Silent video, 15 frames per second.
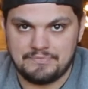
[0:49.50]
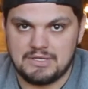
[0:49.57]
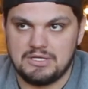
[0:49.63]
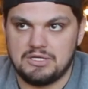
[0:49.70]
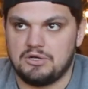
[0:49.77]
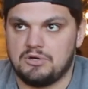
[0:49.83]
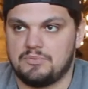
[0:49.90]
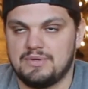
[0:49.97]

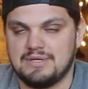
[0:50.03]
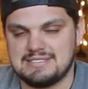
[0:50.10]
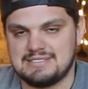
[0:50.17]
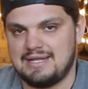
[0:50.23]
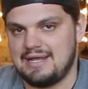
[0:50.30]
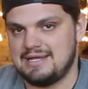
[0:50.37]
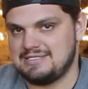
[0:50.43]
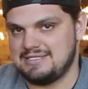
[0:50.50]
Your real
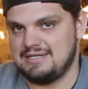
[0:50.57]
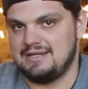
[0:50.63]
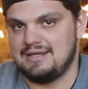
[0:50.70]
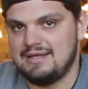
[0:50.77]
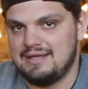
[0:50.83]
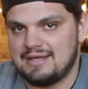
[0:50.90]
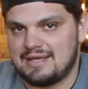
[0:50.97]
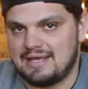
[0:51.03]
estate agent
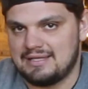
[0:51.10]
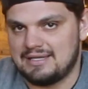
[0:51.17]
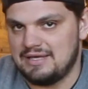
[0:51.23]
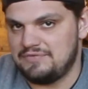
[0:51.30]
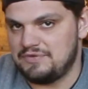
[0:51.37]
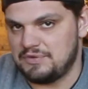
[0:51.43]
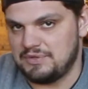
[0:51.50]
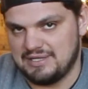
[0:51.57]
can
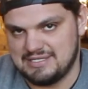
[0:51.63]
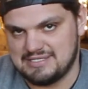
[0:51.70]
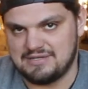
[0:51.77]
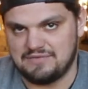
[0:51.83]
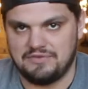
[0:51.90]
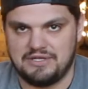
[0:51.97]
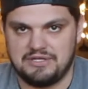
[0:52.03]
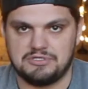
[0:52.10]
give you a list
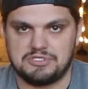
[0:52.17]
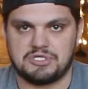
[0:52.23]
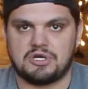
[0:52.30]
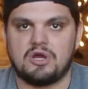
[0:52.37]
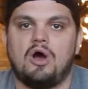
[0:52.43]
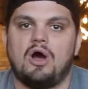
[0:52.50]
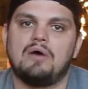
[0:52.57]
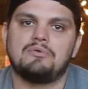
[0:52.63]
of lenders to
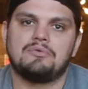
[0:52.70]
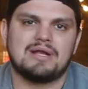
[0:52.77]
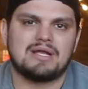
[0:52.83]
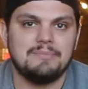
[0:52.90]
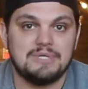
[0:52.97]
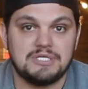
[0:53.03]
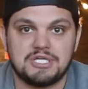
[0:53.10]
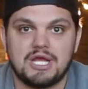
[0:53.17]
call. I would
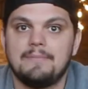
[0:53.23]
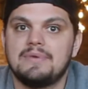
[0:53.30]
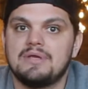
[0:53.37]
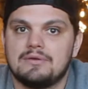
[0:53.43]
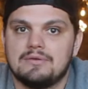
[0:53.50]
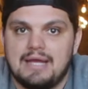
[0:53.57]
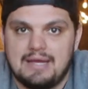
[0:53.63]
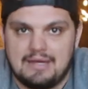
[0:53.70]
recommend shopping
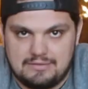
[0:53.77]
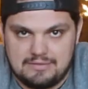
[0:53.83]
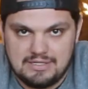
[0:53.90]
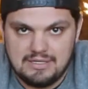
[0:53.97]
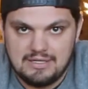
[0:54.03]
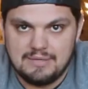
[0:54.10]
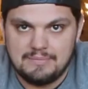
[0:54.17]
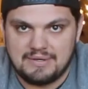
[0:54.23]
around,
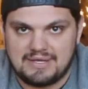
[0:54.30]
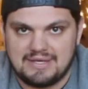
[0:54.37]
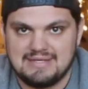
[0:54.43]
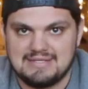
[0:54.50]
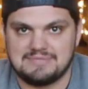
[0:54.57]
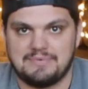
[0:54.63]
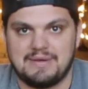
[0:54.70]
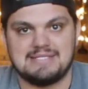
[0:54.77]

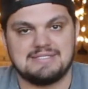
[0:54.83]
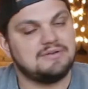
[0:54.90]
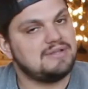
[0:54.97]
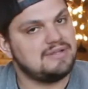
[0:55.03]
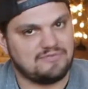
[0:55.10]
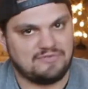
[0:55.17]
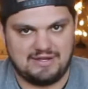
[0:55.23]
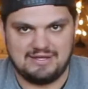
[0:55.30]
because rates are
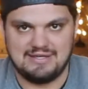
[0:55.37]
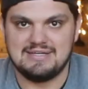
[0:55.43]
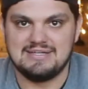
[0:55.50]
different.